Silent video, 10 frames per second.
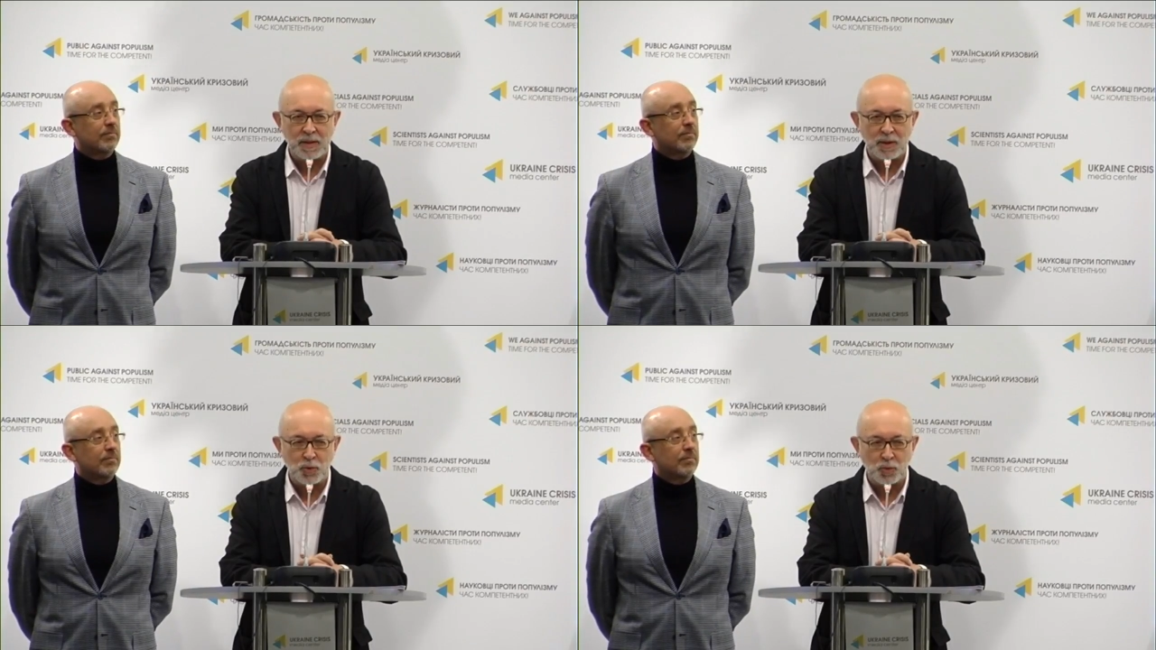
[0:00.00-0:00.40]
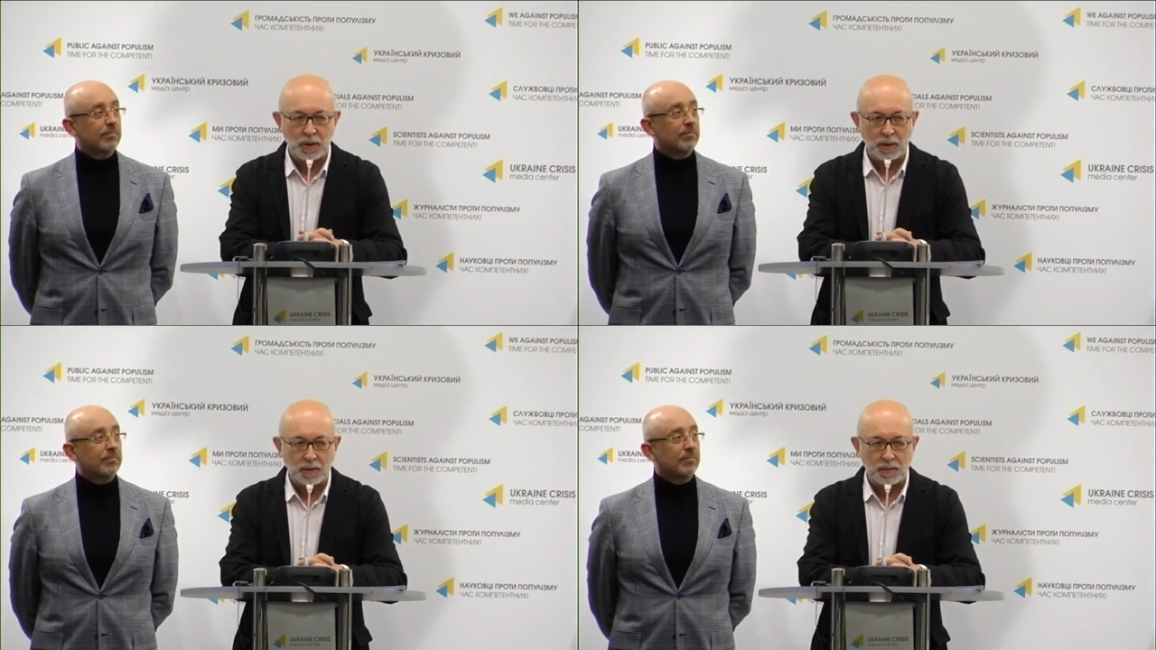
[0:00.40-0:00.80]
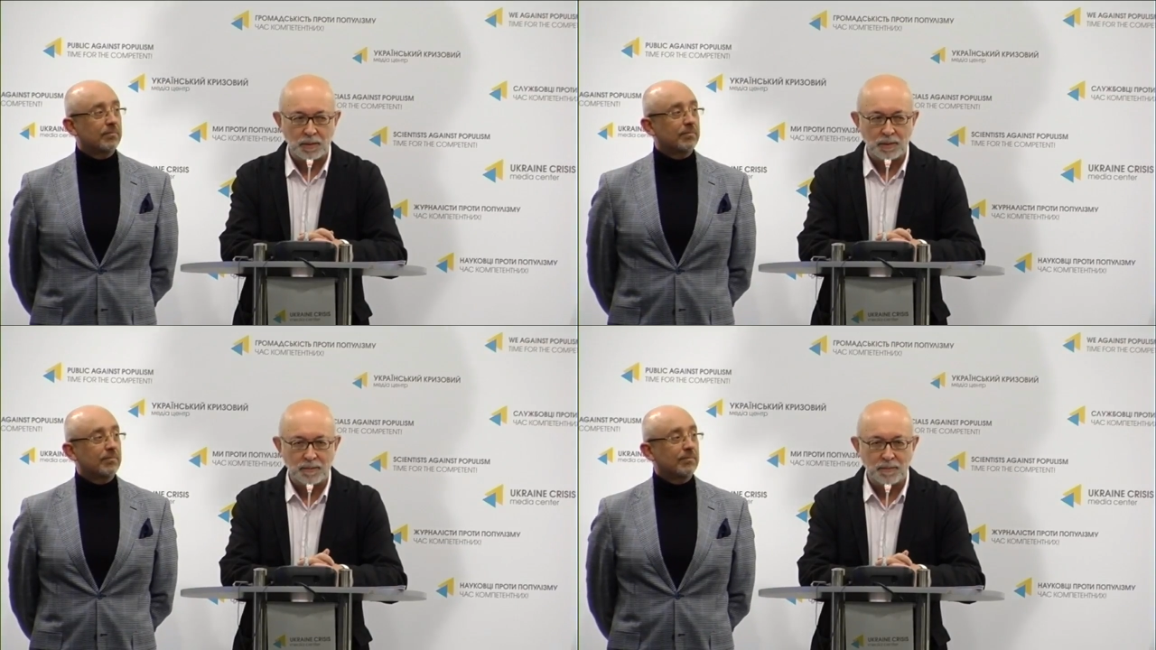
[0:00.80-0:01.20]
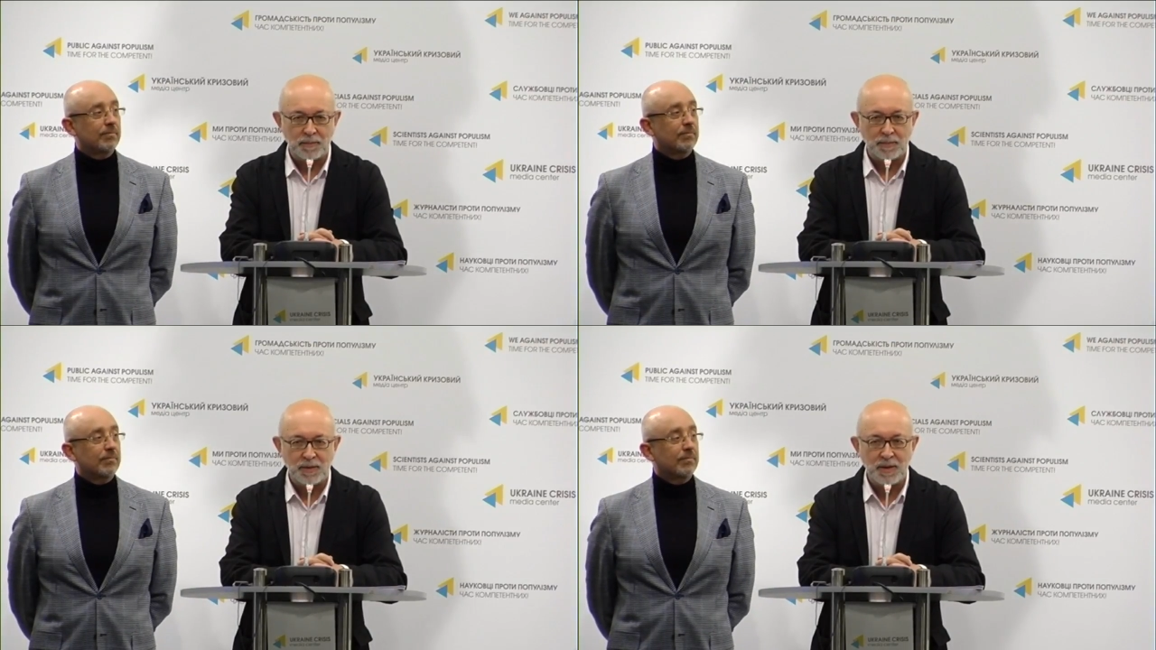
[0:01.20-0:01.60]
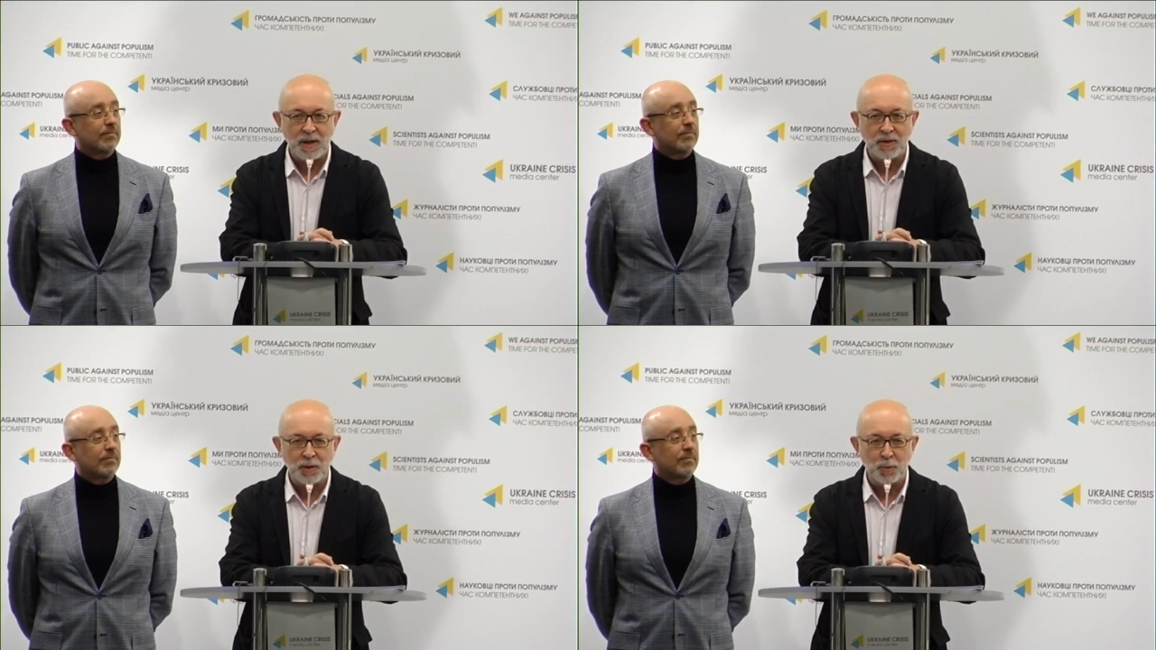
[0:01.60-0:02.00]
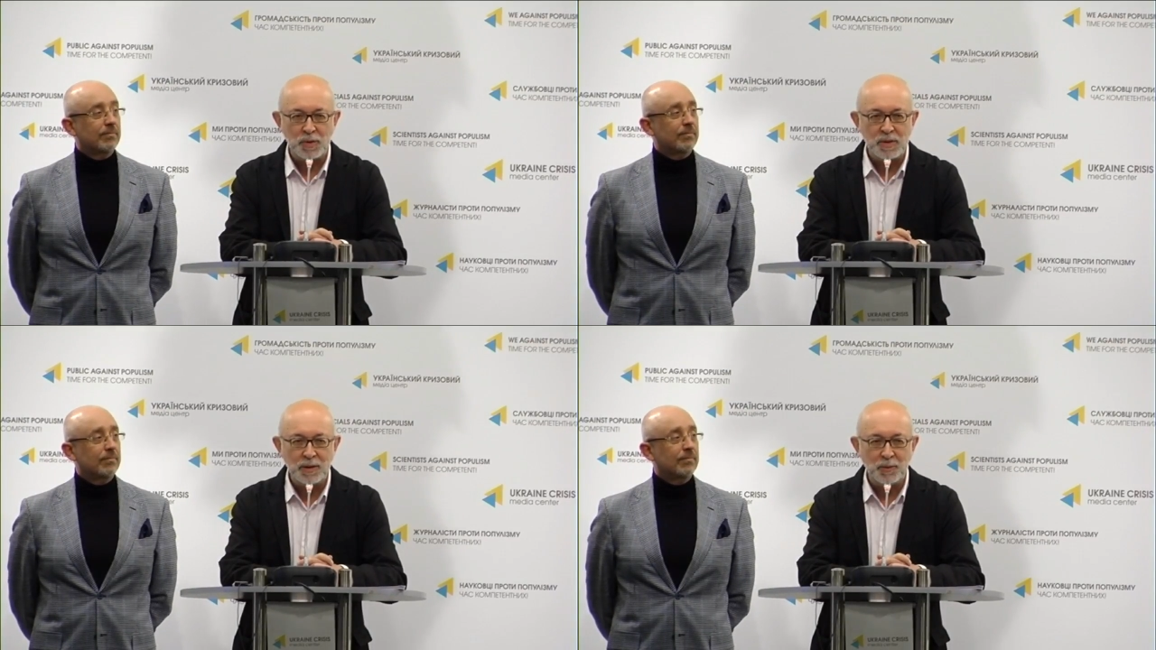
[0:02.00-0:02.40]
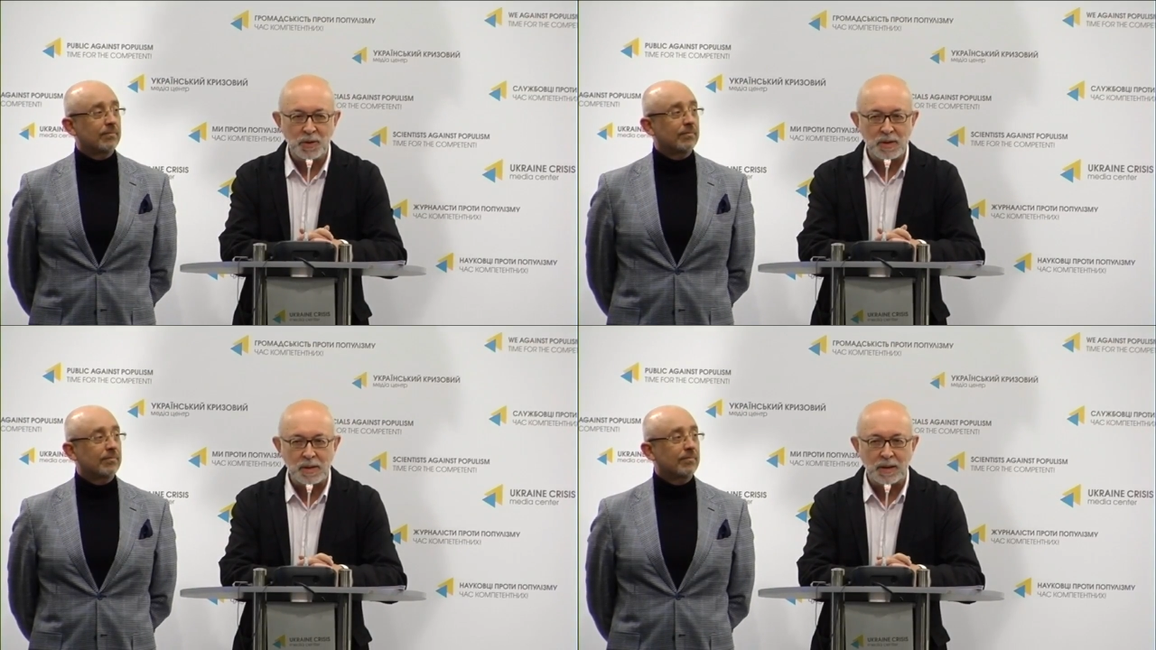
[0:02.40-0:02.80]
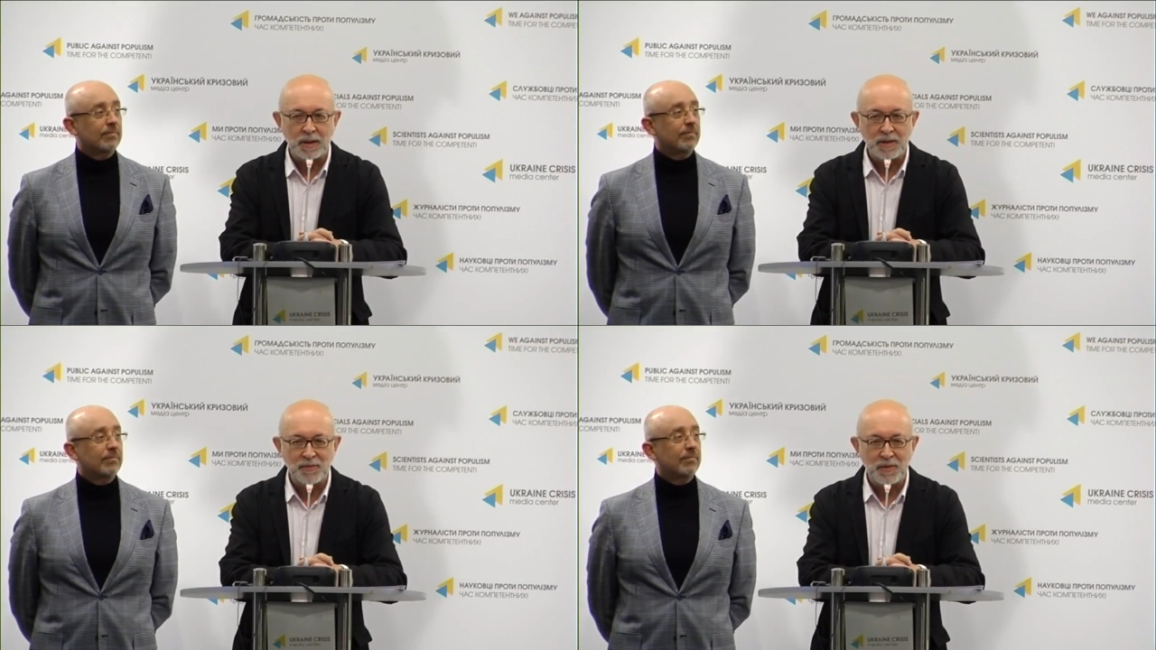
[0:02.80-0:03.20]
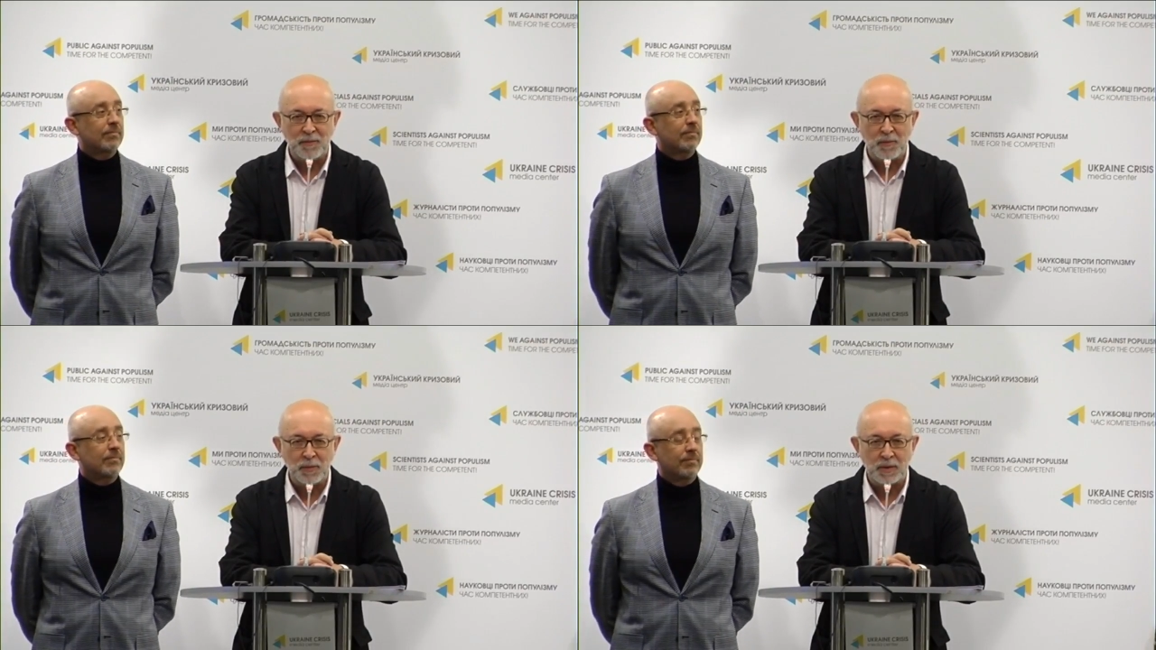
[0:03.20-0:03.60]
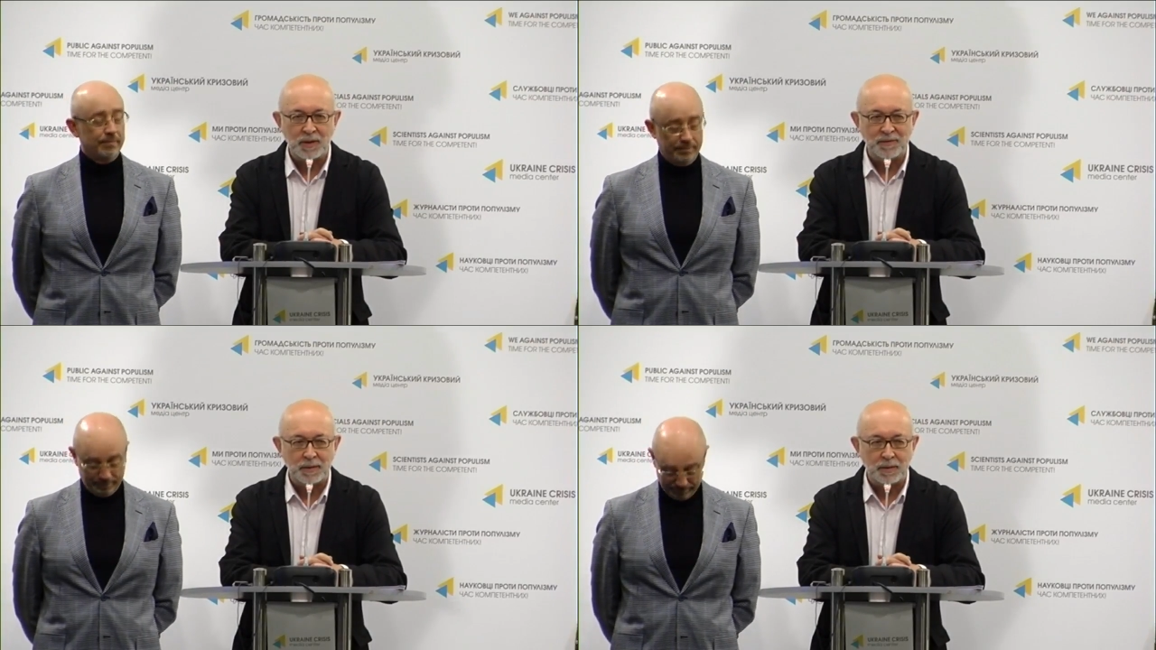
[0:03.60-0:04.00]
Speaker 1: not having much fun in the morning, but I want you to smile